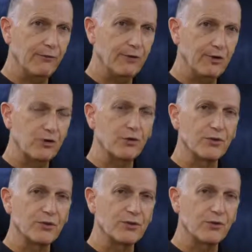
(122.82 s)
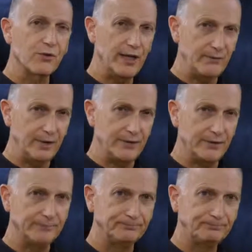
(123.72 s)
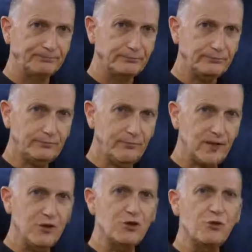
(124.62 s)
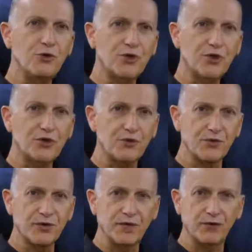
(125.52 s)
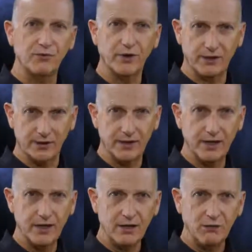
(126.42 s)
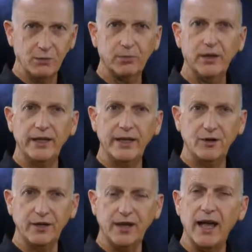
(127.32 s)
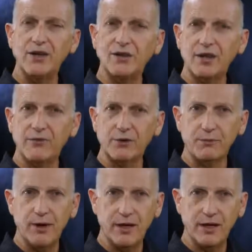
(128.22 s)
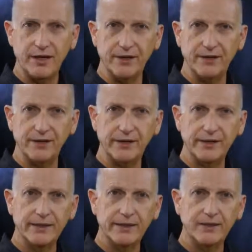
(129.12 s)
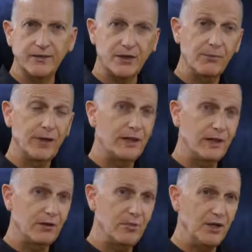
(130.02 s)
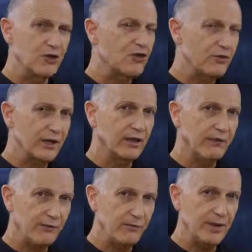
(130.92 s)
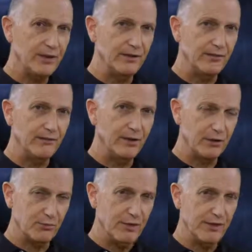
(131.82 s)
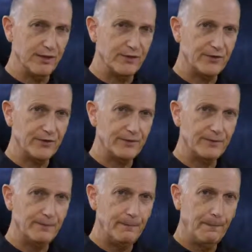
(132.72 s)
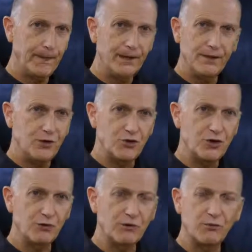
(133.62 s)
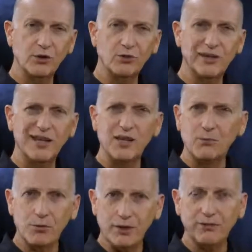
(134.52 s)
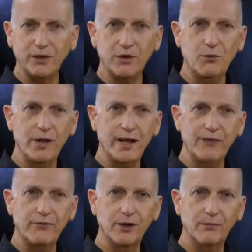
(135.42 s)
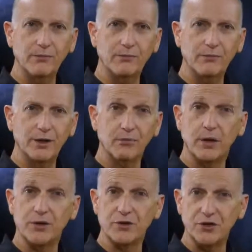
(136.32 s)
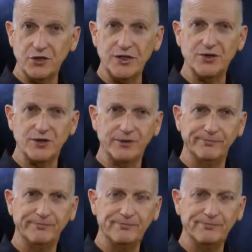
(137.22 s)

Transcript: from the girls' grandmother. The two sisters and their brother were playing on an ice-covered pond, something that had been strictly forbidden by their parents. The children were only briefly away from their mother's attention,